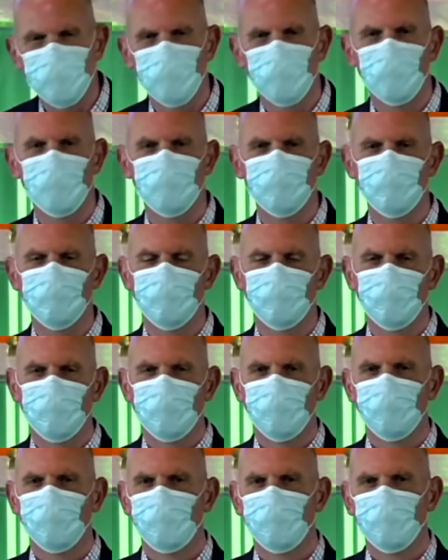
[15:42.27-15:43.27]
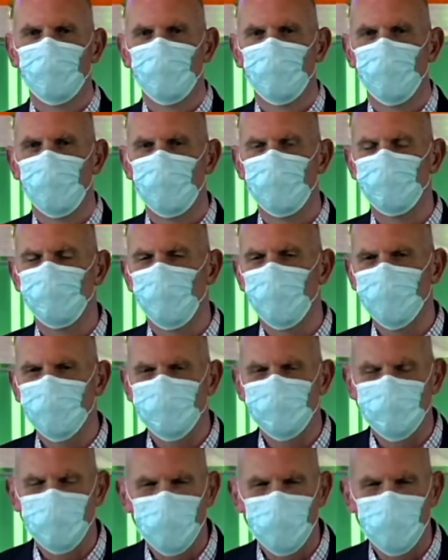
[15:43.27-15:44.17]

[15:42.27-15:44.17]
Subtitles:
And what it